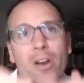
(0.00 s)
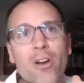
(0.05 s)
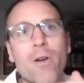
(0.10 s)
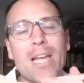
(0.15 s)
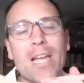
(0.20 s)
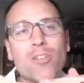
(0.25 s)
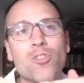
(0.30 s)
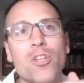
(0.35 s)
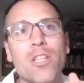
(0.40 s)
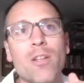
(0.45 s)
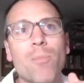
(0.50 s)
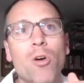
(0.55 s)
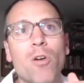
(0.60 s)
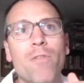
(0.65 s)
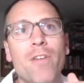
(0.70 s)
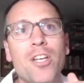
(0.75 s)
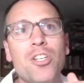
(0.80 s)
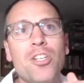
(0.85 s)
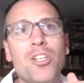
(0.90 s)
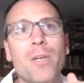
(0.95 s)
to entry in the
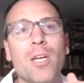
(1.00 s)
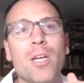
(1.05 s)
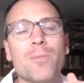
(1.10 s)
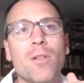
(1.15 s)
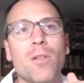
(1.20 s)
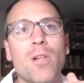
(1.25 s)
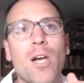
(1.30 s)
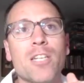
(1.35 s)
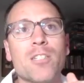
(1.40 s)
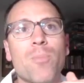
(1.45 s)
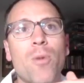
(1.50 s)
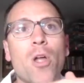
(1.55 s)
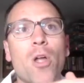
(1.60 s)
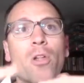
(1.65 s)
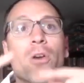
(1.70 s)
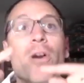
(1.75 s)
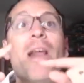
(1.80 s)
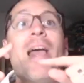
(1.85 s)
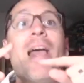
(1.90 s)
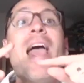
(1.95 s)
motivation becomes a lot
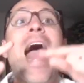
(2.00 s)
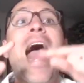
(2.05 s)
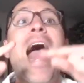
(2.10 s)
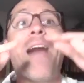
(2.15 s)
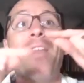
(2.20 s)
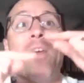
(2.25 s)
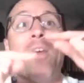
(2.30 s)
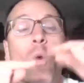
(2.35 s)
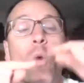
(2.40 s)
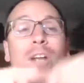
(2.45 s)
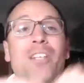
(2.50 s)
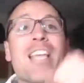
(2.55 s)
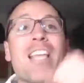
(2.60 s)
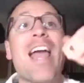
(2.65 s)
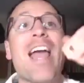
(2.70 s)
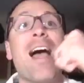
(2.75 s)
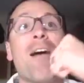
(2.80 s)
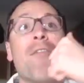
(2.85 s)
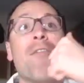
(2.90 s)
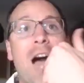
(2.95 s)
smaller. And then once they
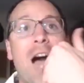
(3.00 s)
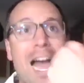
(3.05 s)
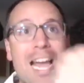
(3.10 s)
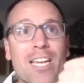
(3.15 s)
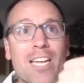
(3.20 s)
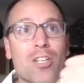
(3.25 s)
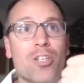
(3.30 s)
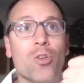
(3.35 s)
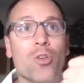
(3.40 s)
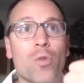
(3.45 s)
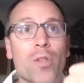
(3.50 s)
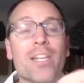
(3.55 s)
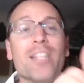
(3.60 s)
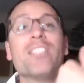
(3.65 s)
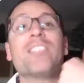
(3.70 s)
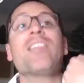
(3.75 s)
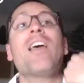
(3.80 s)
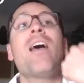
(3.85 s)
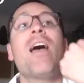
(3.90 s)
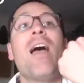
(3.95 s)
have, I can do
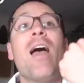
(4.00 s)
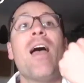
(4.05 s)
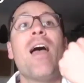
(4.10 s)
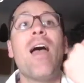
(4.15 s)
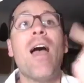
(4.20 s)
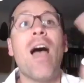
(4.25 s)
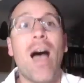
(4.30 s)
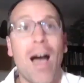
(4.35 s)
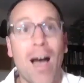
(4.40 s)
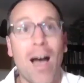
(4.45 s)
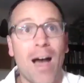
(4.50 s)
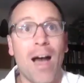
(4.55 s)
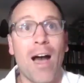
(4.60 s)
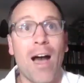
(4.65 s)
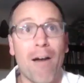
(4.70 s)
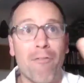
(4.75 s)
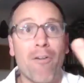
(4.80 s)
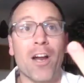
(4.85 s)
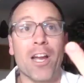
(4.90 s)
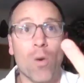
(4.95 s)
this, I
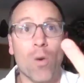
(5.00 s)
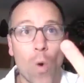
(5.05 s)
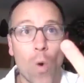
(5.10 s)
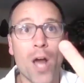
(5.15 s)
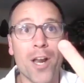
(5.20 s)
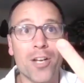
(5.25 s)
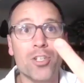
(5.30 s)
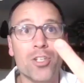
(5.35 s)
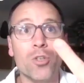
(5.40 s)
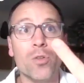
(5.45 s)
fucking want to do